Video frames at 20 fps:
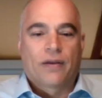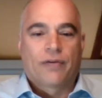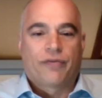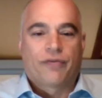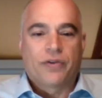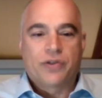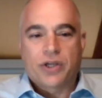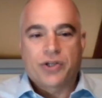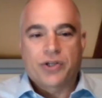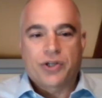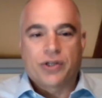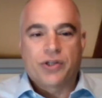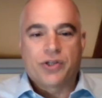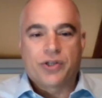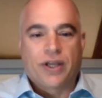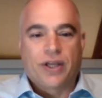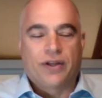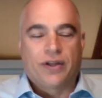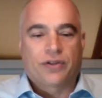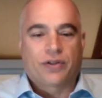physicians
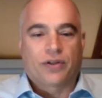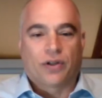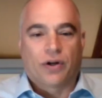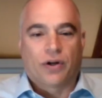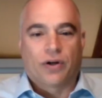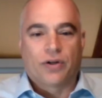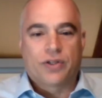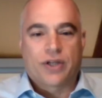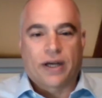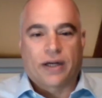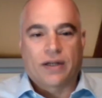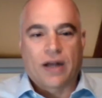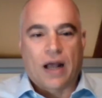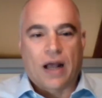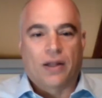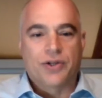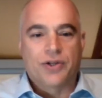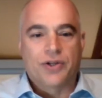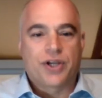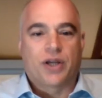needing to learn
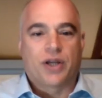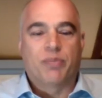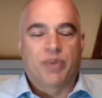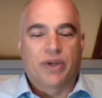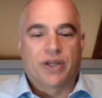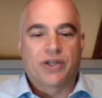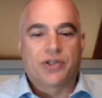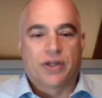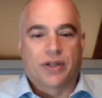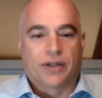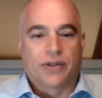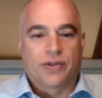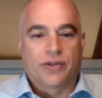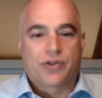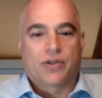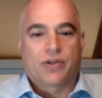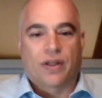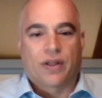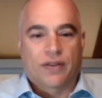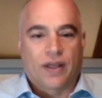technology and business
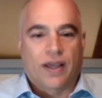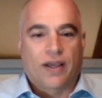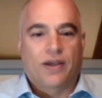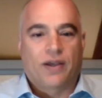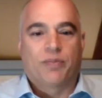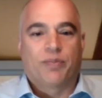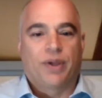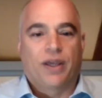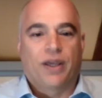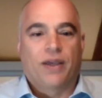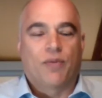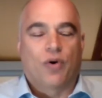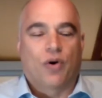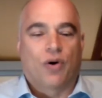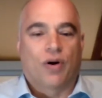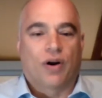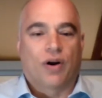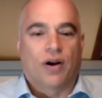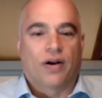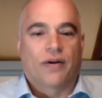so that they could be
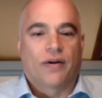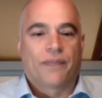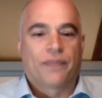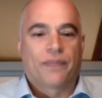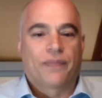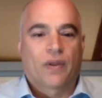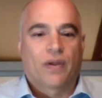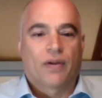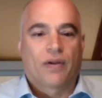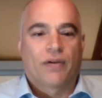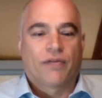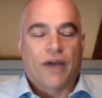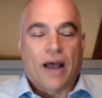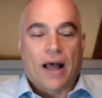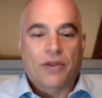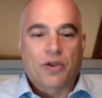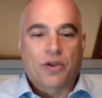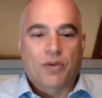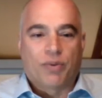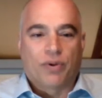more
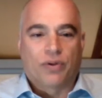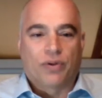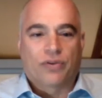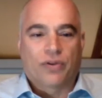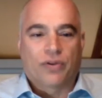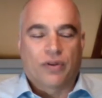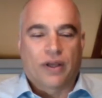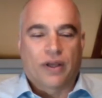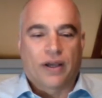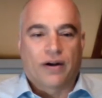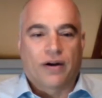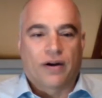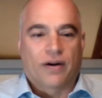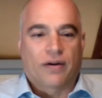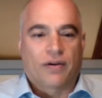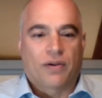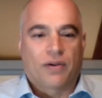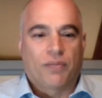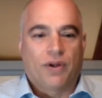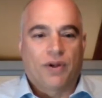valuable to
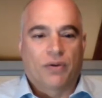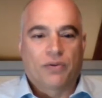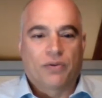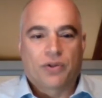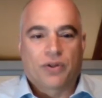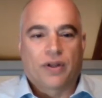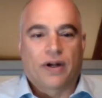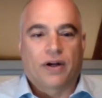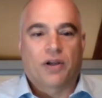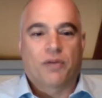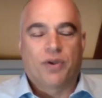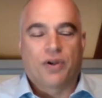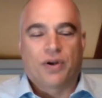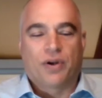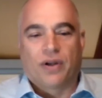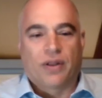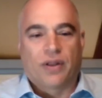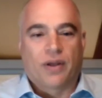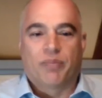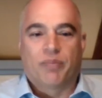their
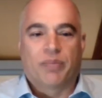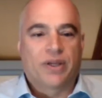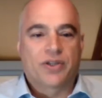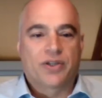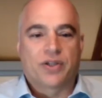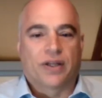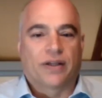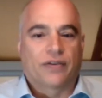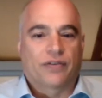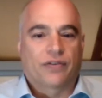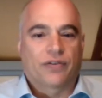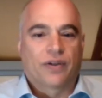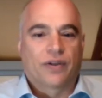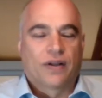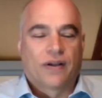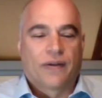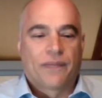community, their business.